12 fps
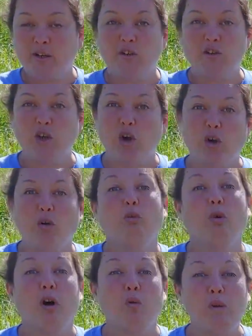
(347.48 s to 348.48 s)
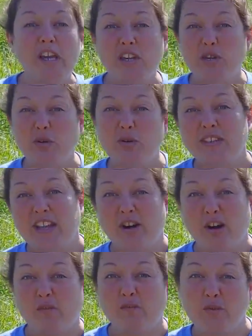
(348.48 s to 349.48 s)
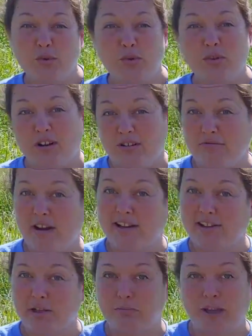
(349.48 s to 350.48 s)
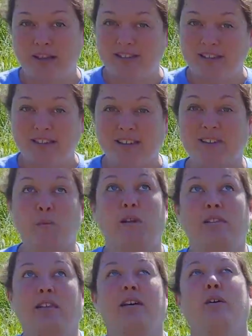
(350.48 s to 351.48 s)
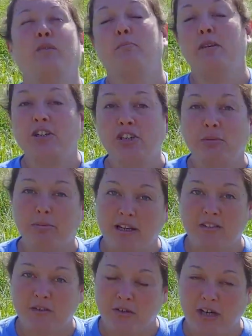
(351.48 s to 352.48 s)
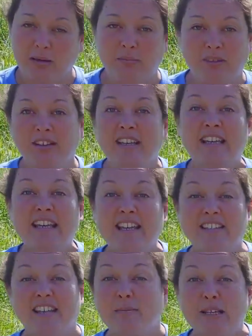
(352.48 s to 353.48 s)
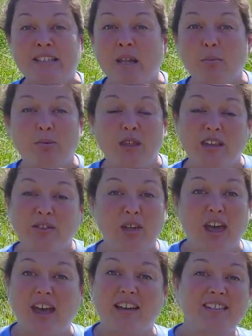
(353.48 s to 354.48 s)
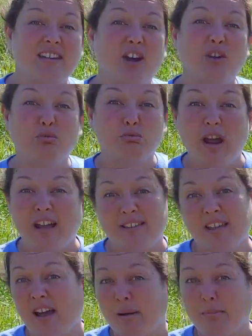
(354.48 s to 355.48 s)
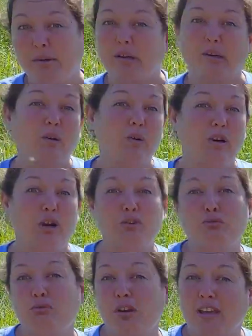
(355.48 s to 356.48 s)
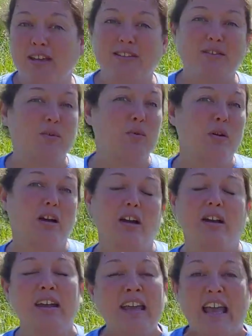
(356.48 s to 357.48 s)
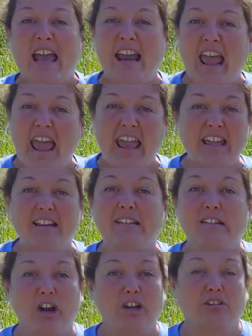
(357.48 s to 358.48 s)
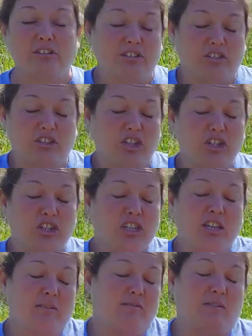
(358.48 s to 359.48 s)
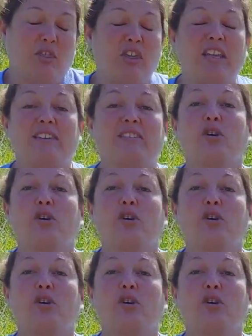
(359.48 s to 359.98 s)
So what we use in our food on a regular basis, because we love mint chip ice cream, is going to be something that a grasshopper or a cricket or an ant they're just going to think is